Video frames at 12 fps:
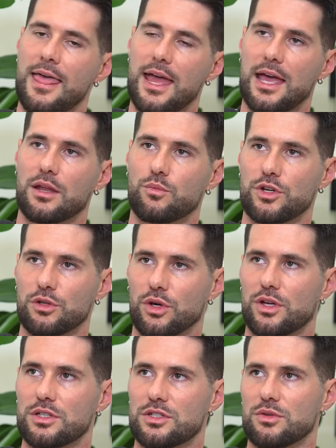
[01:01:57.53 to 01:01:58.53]
And when you
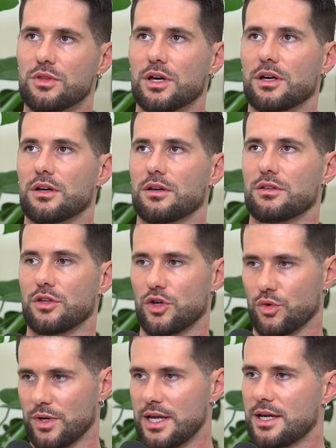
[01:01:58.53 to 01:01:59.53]
look into the the
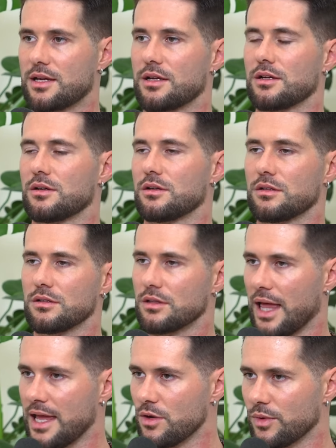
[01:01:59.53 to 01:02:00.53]
Greek
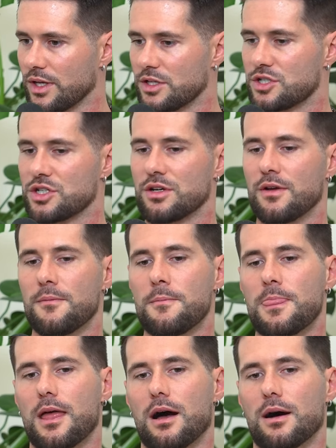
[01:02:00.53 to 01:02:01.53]
language,
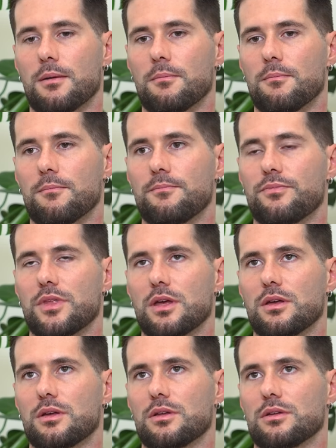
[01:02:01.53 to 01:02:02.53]
um,
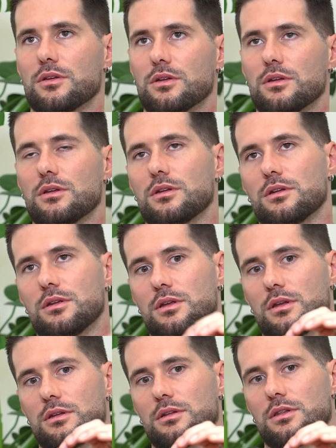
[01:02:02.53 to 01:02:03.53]
the,
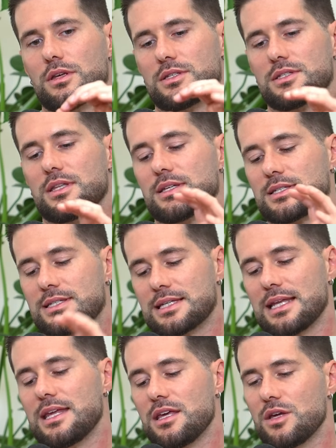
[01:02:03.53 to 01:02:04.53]
the
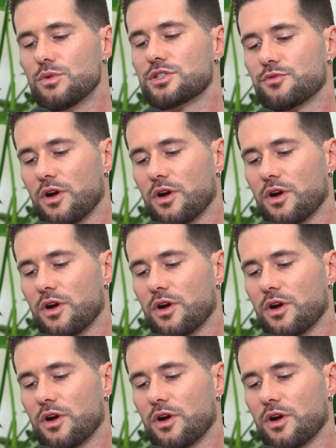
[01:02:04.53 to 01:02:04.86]
city he was